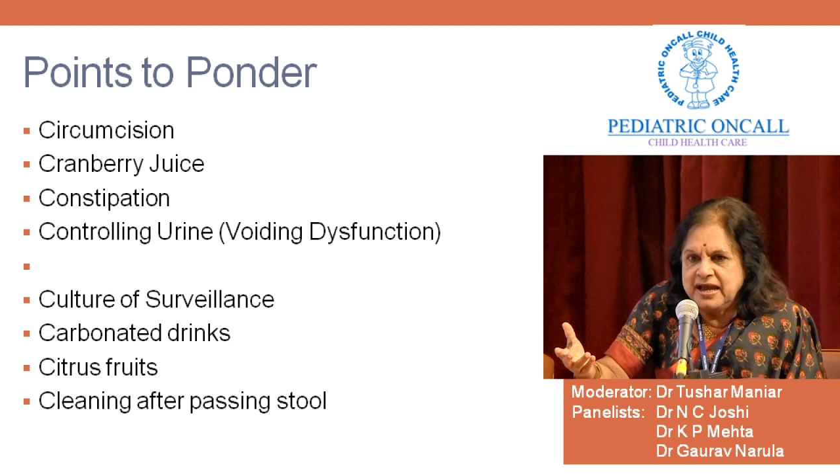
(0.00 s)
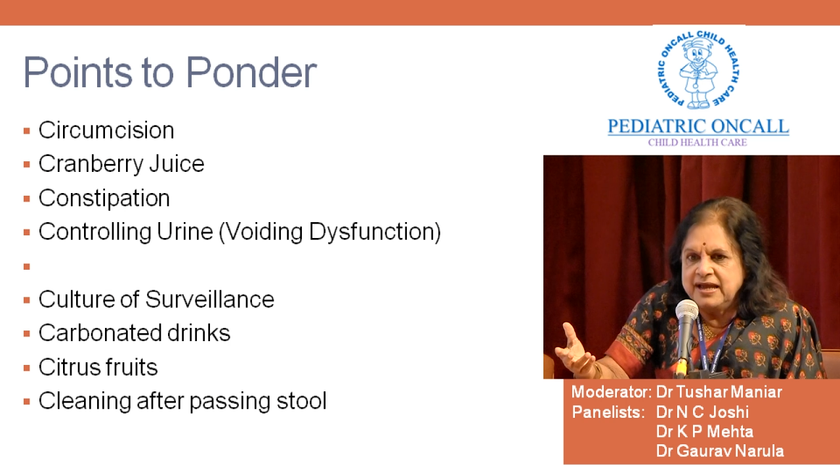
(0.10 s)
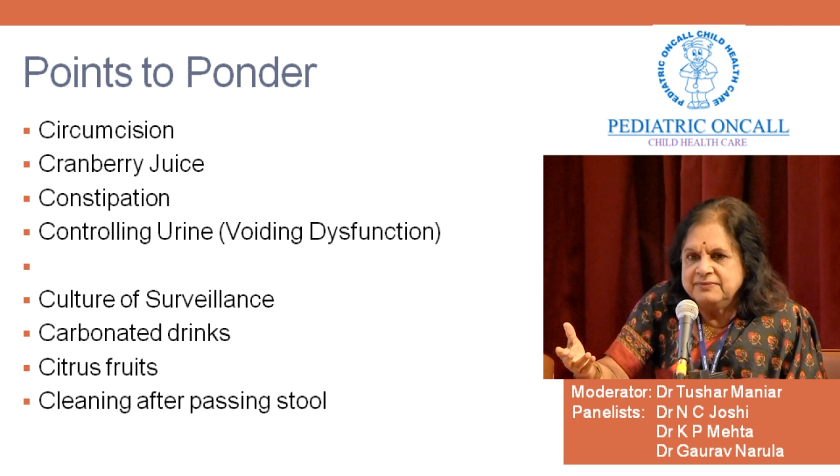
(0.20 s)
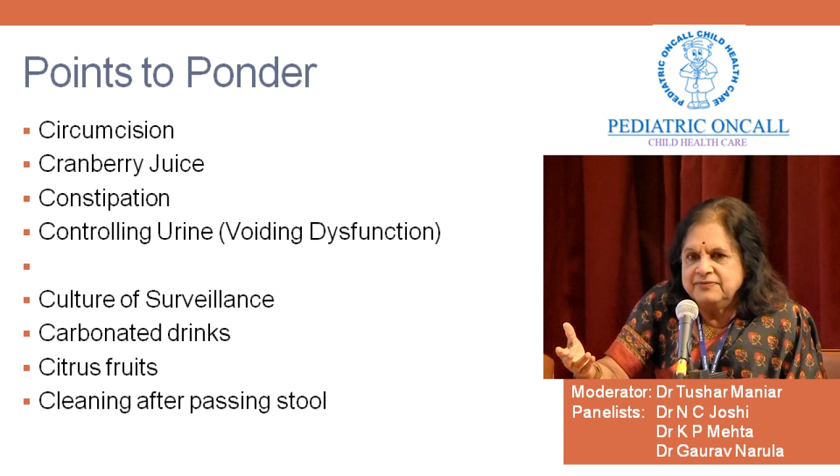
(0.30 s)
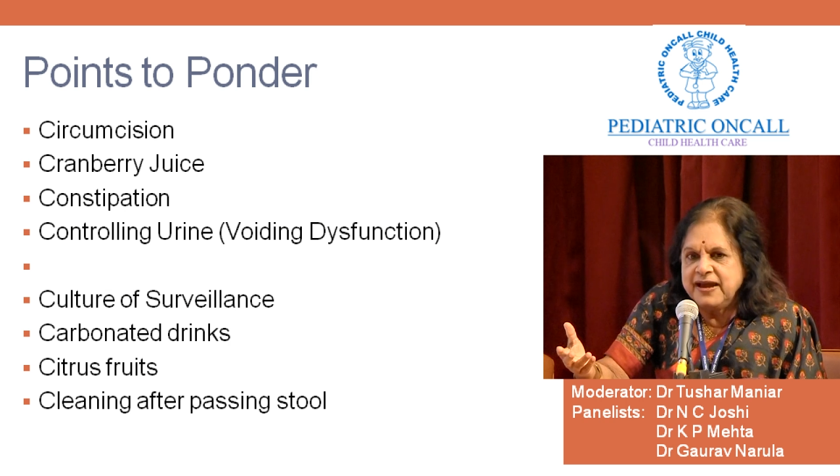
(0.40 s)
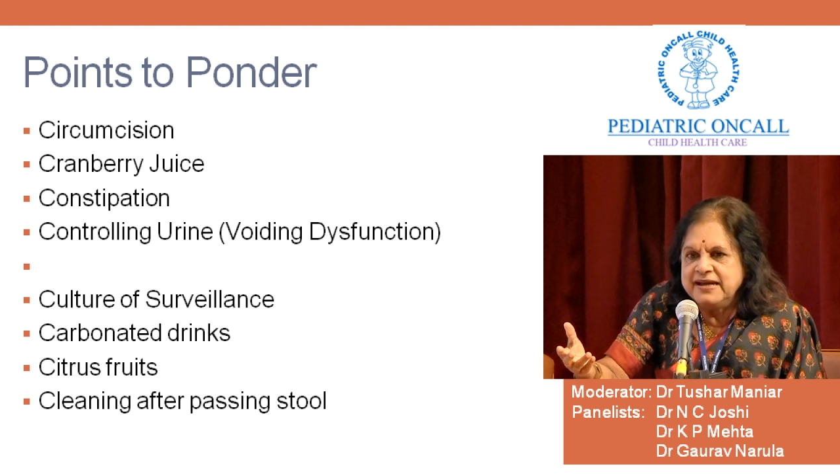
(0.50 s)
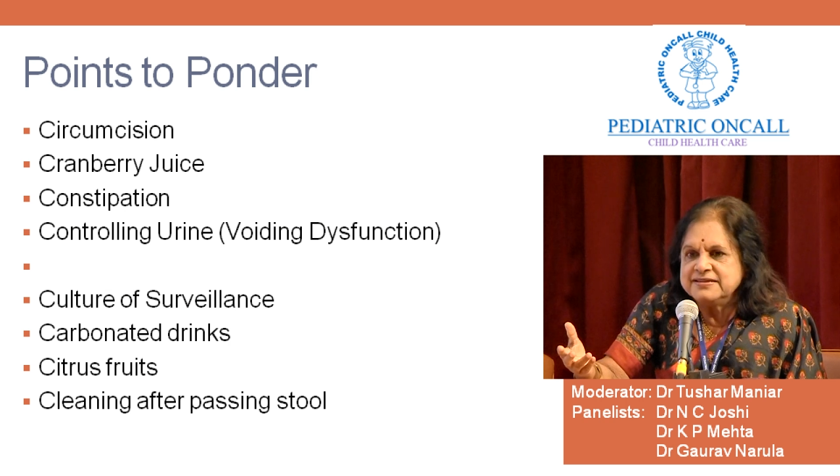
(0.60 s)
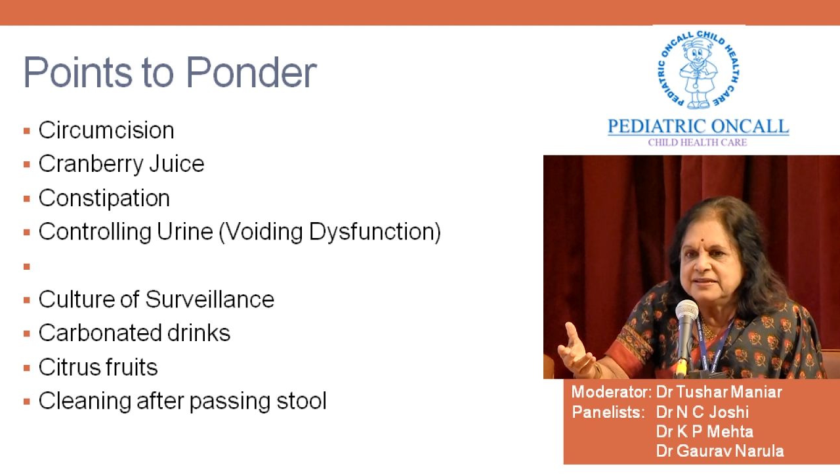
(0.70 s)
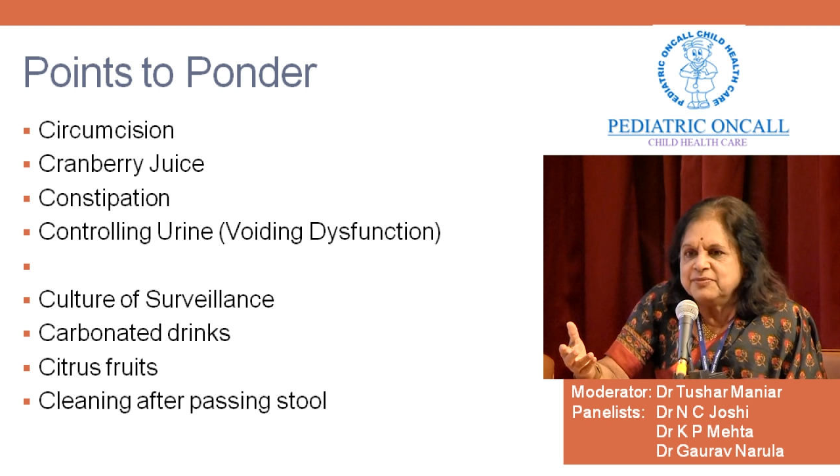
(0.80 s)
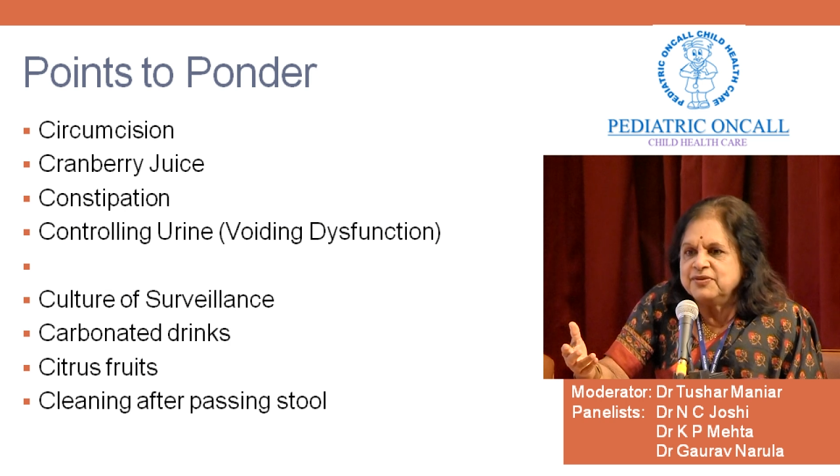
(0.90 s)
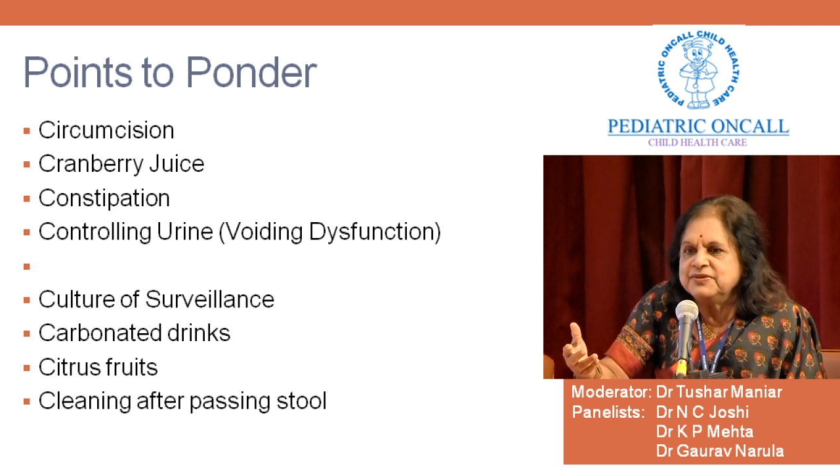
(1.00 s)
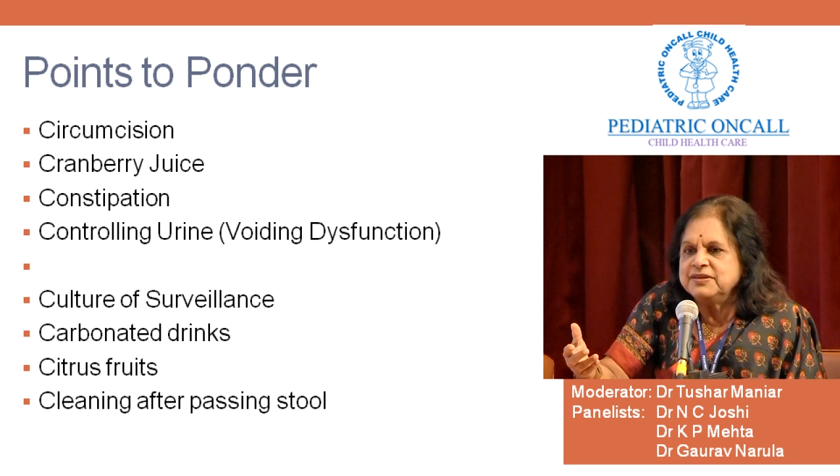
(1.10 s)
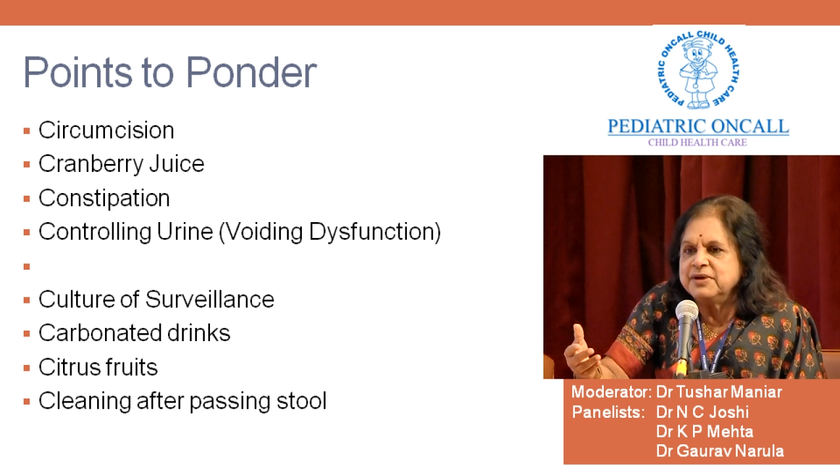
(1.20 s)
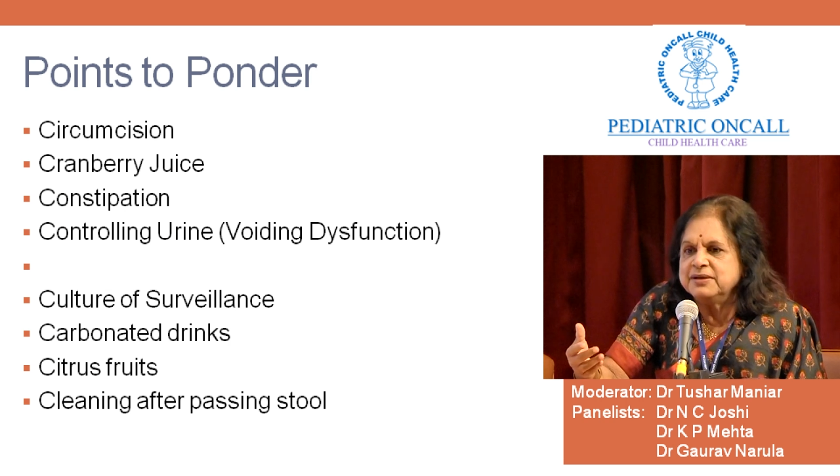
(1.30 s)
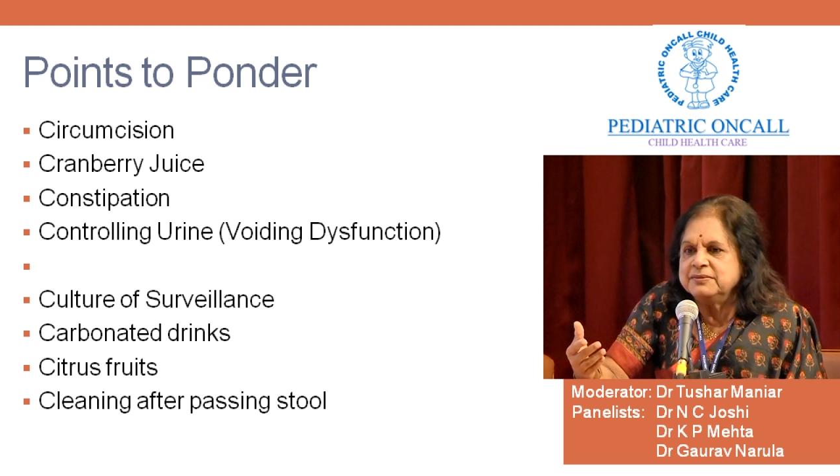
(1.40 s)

I find some of the